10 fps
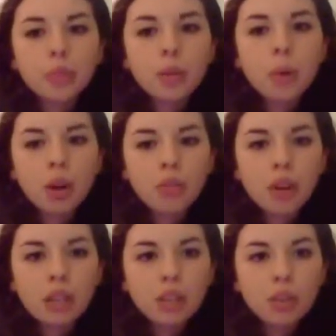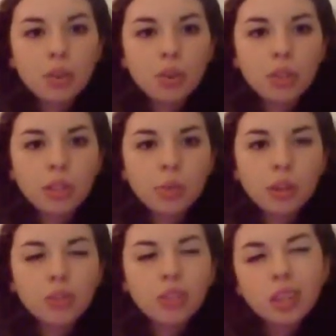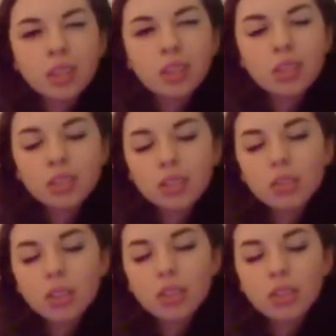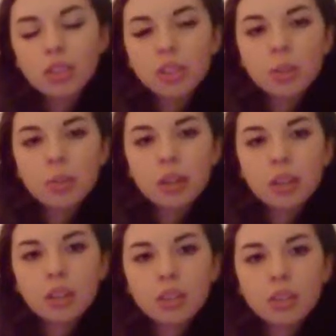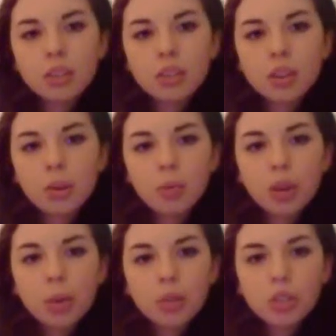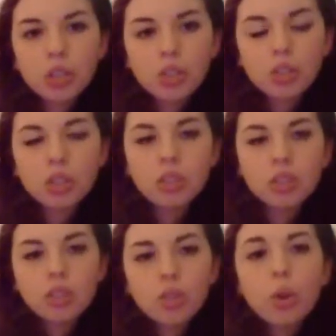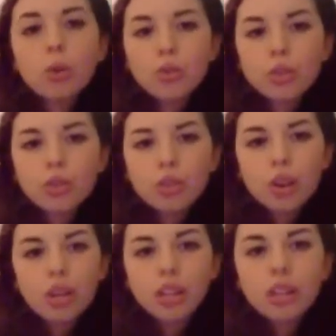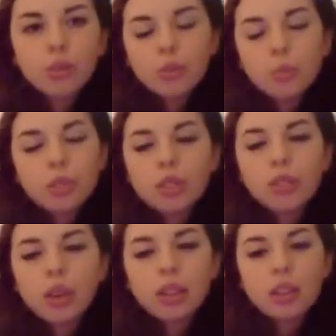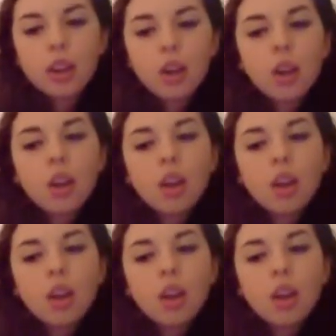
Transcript: Modified literal is where you change it a little bit. There's some grammar changes. It's closer to the target language, but it's still not there.